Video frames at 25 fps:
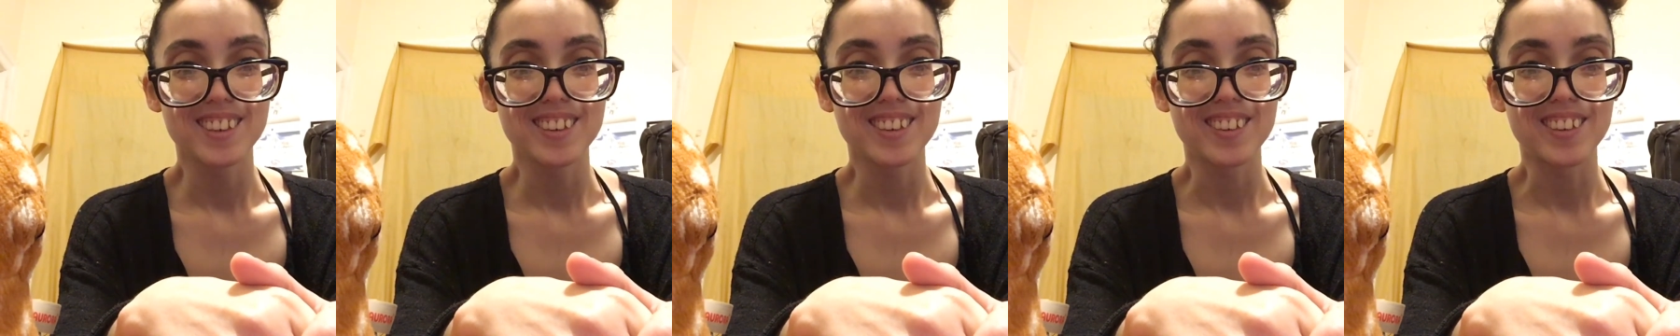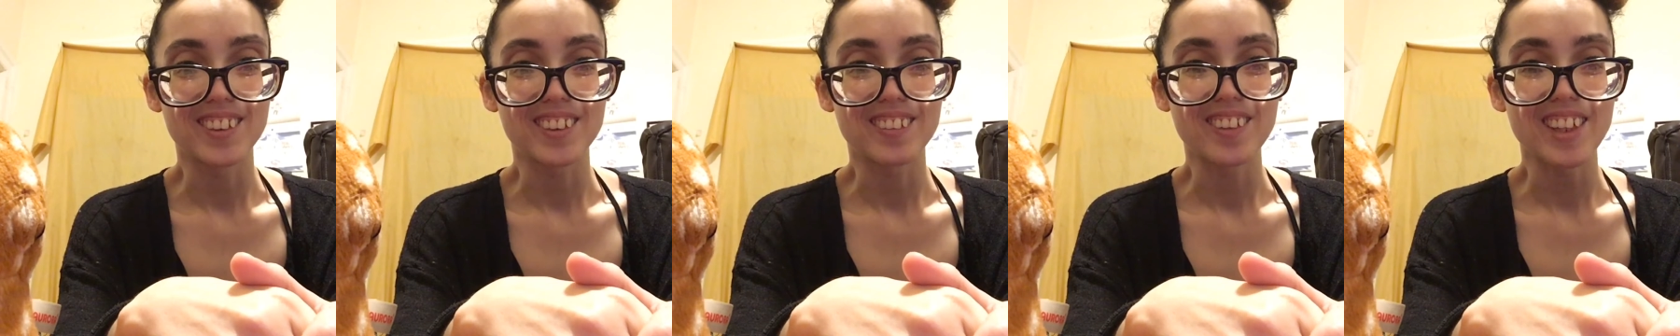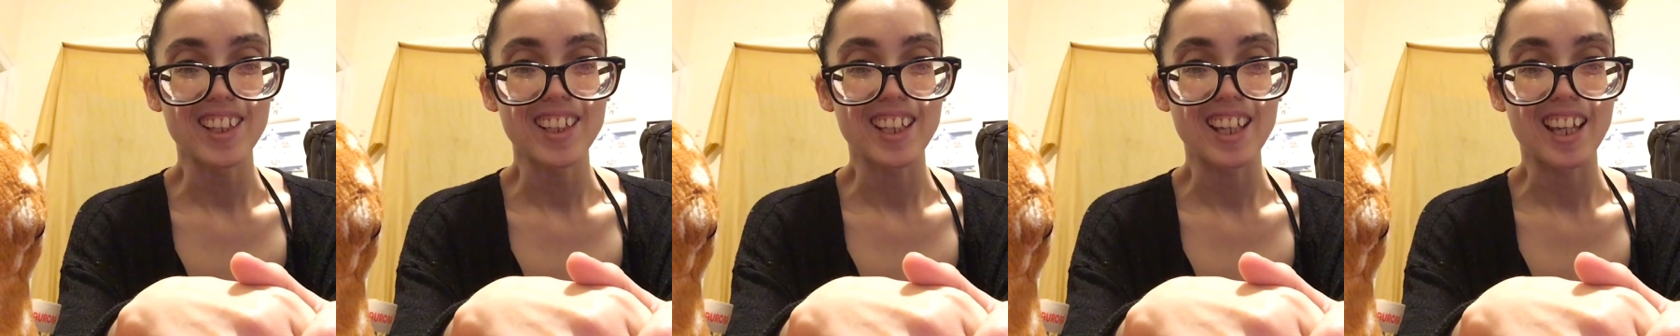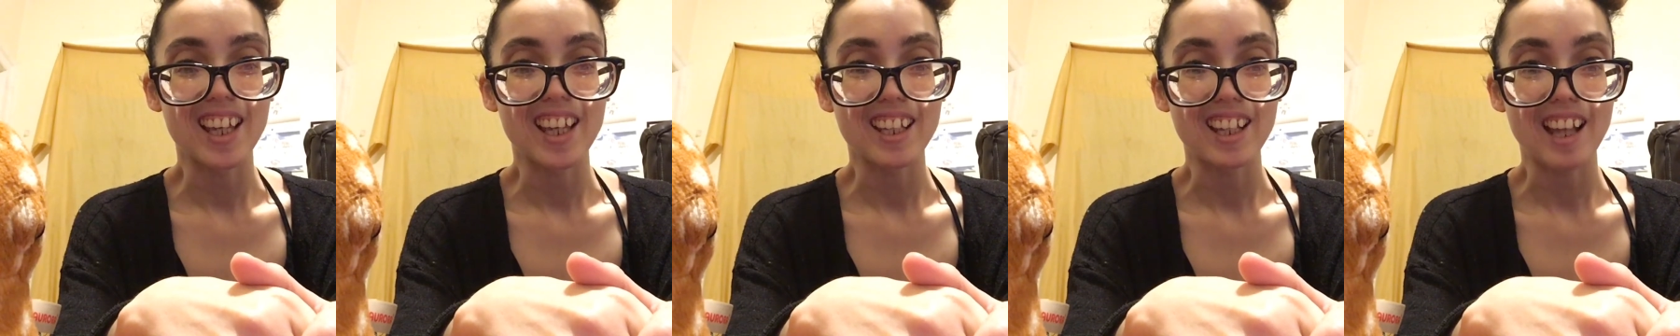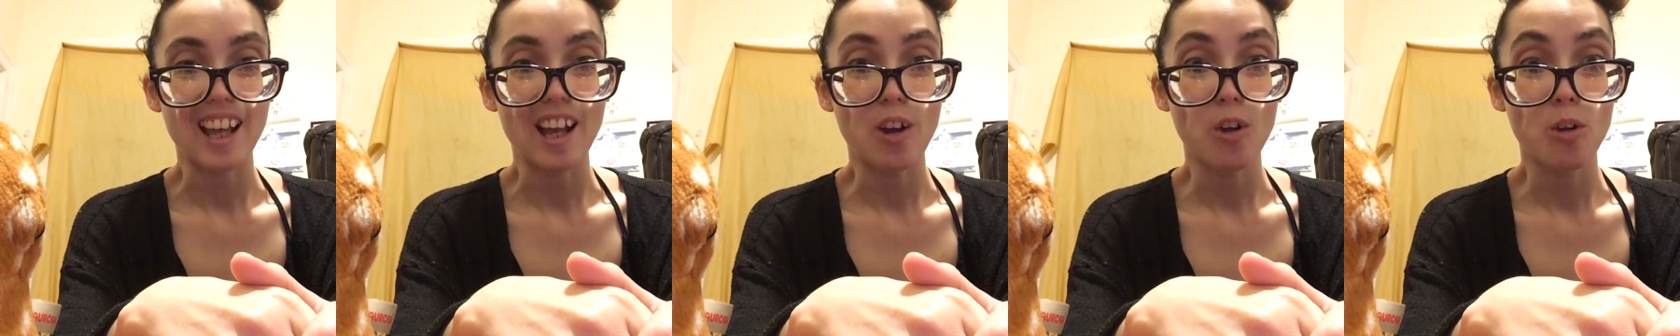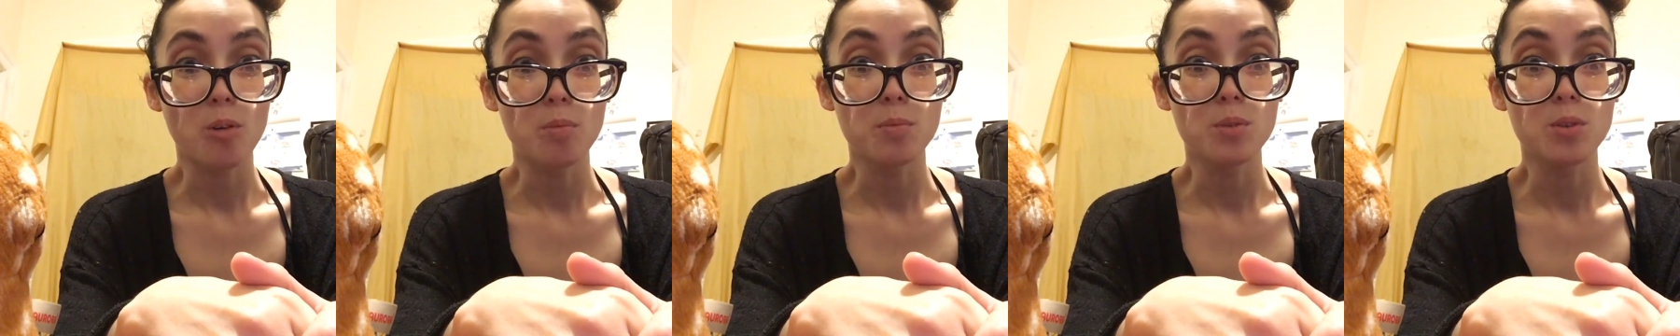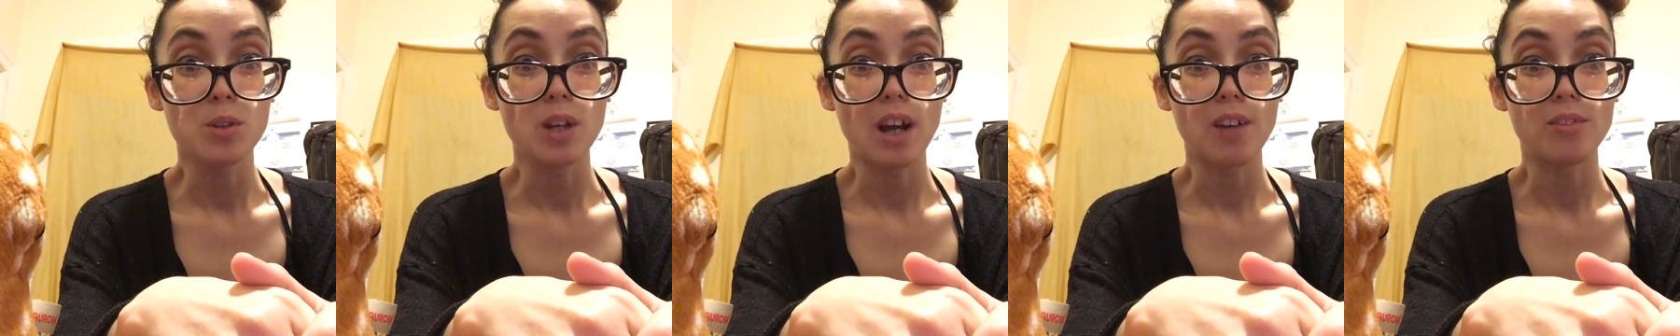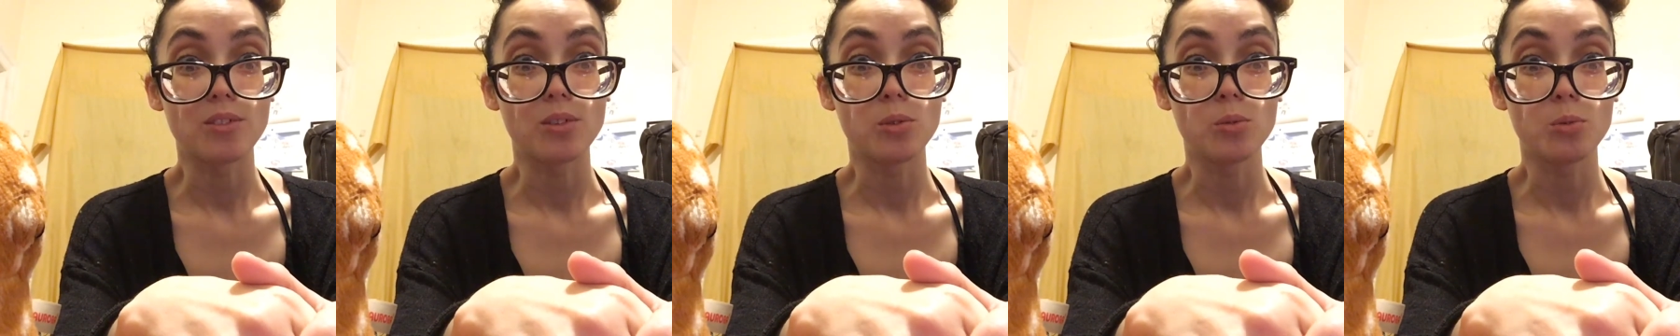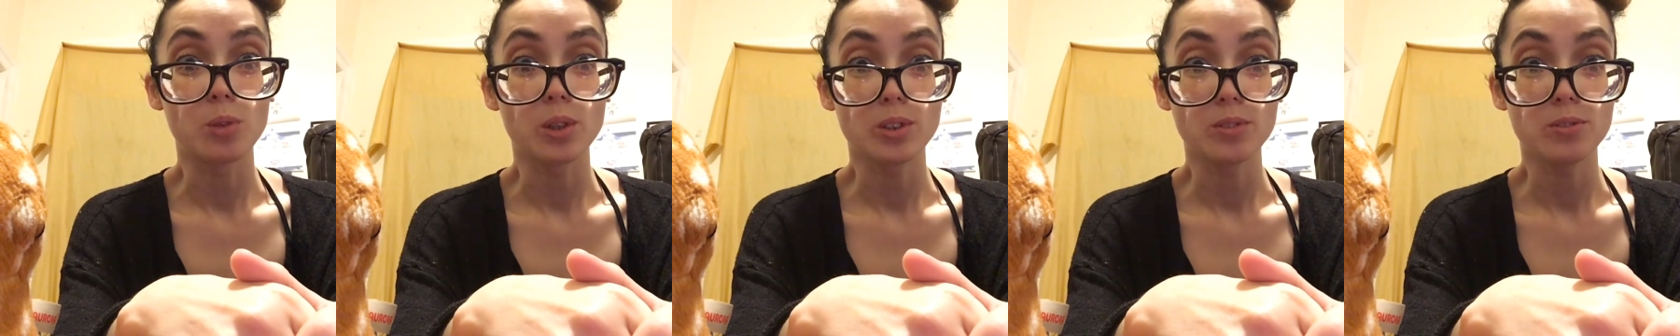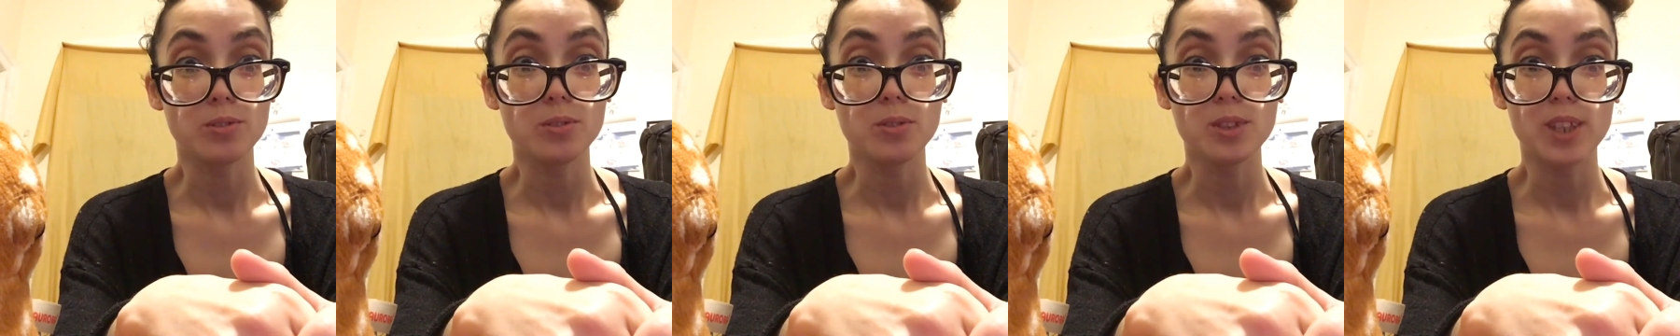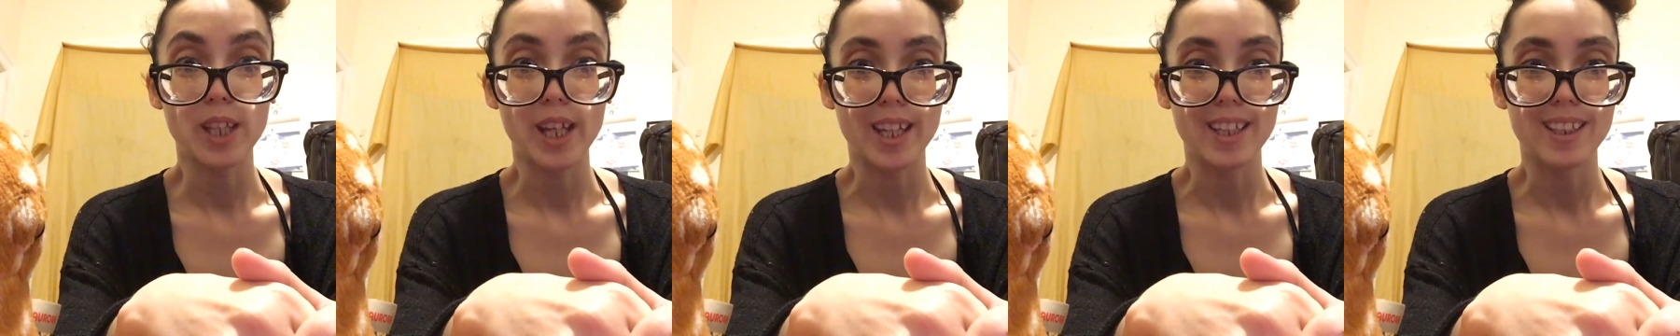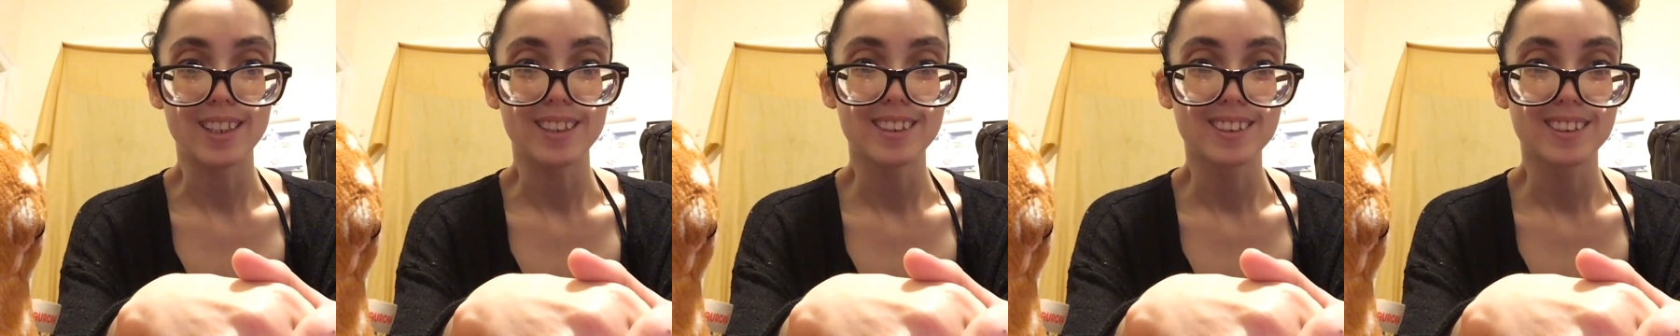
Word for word: Alright, and I hope you have a wonderful day.